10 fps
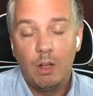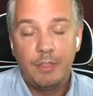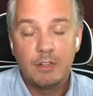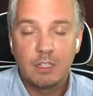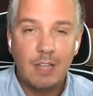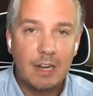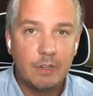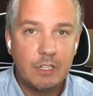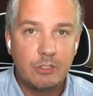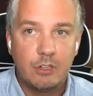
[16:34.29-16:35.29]
There's a lot of
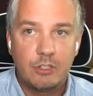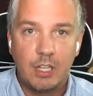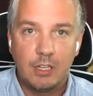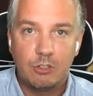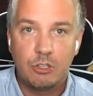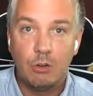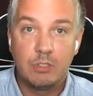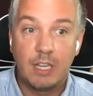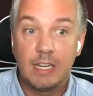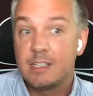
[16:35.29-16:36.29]
research that
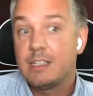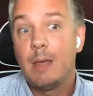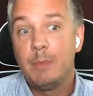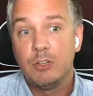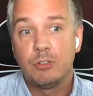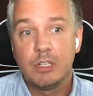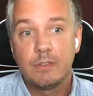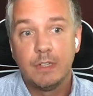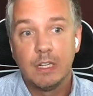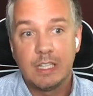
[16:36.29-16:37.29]
shows like STEM interests,
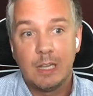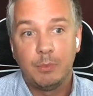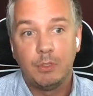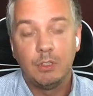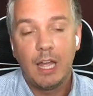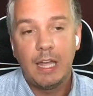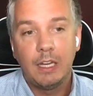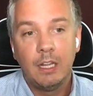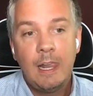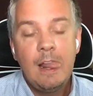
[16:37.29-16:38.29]
for example.
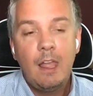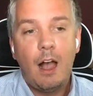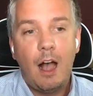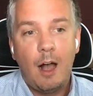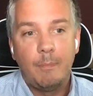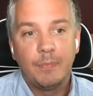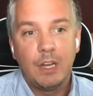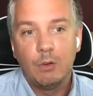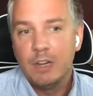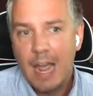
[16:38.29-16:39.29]
And
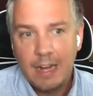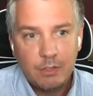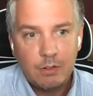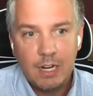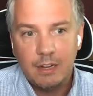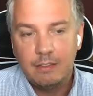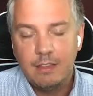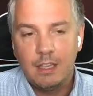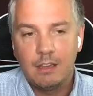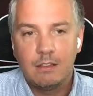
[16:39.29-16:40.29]
in ninth grade, I
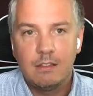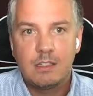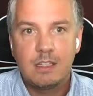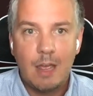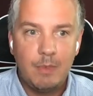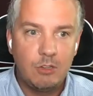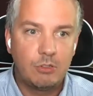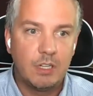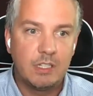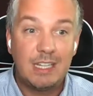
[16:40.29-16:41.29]
think STEM
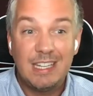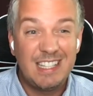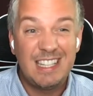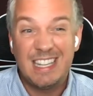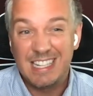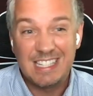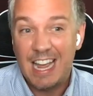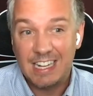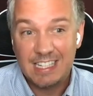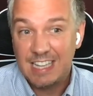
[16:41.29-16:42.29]
interest is the
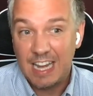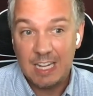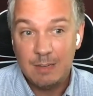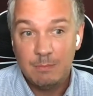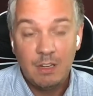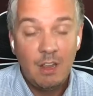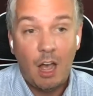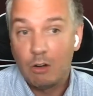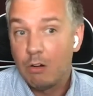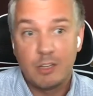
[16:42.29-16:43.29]
exact same
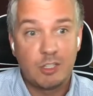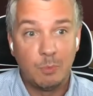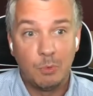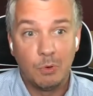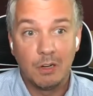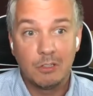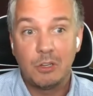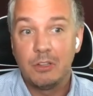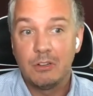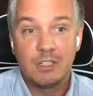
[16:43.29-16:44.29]
across the board.
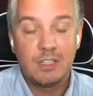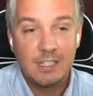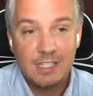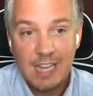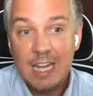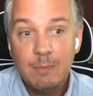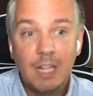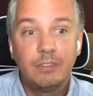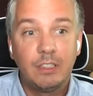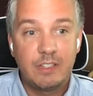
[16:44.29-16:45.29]
So there's the same
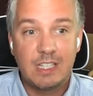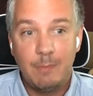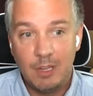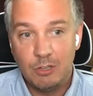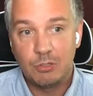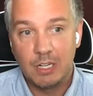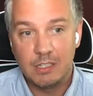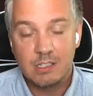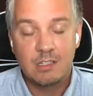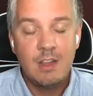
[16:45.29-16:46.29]
level of STEM
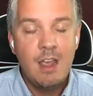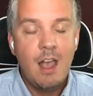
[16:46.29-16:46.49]
interest.